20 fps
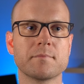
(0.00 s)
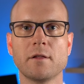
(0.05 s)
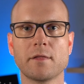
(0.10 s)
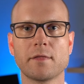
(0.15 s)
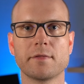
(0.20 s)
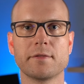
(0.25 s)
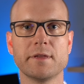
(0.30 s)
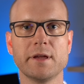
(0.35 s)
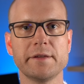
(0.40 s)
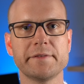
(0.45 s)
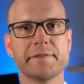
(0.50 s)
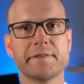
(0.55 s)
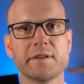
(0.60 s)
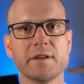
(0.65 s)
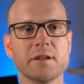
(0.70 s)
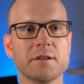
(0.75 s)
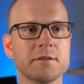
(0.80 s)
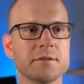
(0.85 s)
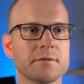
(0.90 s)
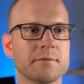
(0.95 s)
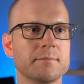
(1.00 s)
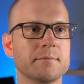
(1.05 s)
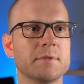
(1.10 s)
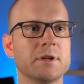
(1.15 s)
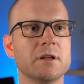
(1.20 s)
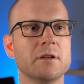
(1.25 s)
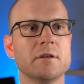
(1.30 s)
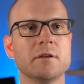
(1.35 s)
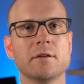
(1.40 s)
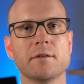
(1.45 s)
That's it.
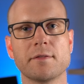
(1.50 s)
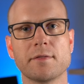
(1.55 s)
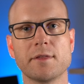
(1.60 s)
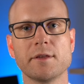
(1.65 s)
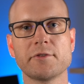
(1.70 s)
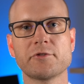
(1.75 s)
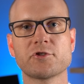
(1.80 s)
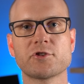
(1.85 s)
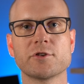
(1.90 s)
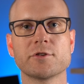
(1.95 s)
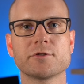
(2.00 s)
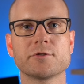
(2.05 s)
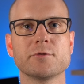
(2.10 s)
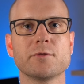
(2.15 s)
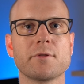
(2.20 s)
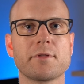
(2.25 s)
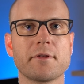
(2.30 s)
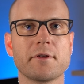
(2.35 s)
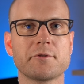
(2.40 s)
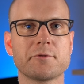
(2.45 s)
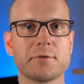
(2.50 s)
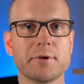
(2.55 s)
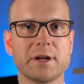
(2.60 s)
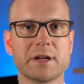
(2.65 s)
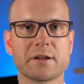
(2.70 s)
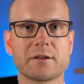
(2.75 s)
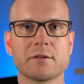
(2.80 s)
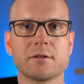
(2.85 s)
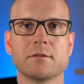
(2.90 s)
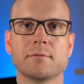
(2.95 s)
This should do the trick.
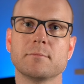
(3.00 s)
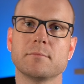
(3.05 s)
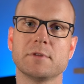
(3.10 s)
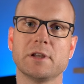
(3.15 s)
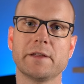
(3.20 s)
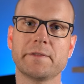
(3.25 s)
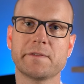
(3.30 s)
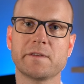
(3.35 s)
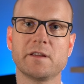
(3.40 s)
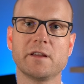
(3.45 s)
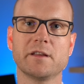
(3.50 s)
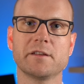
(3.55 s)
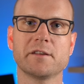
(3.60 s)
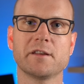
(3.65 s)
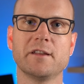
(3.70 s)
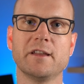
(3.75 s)
Let's see it in